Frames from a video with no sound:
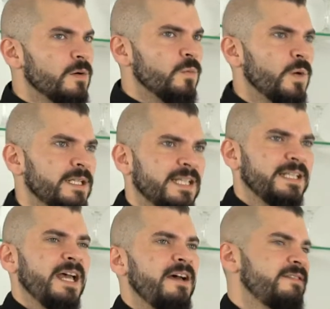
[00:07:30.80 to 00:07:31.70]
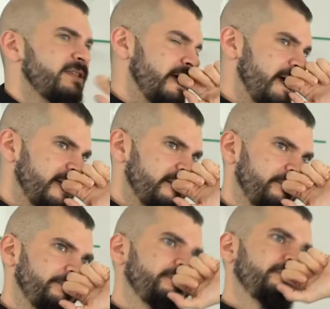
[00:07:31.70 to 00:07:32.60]
What can I have inside?
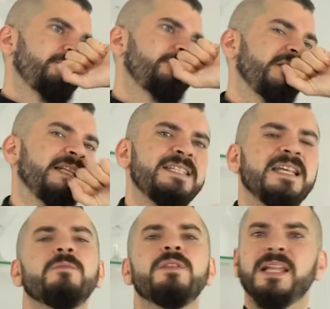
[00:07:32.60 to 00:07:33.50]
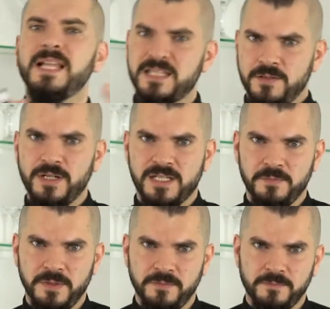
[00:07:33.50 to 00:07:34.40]
Let's start with the classic
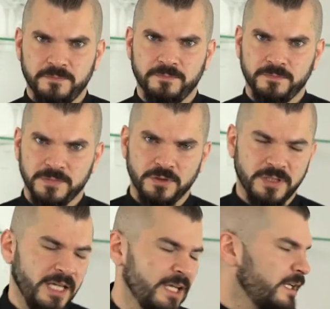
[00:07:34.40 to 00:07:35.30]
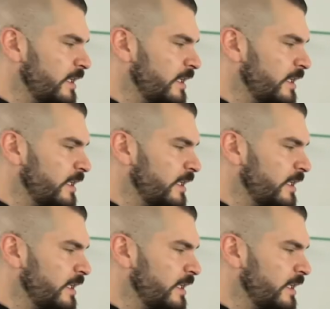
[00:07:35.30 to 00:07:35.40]
recipe. Okay?